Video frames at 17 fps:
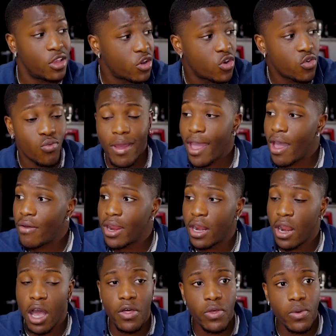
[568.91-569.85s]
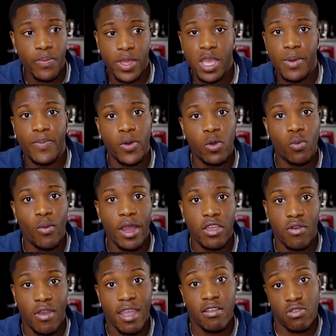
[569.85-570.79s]
Look around at other people
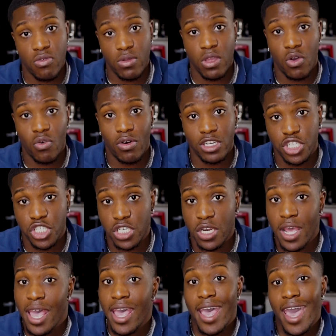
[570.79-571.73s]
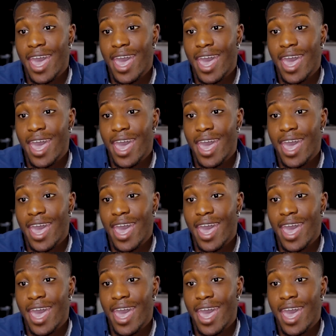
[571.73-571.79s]
while you're answering the question,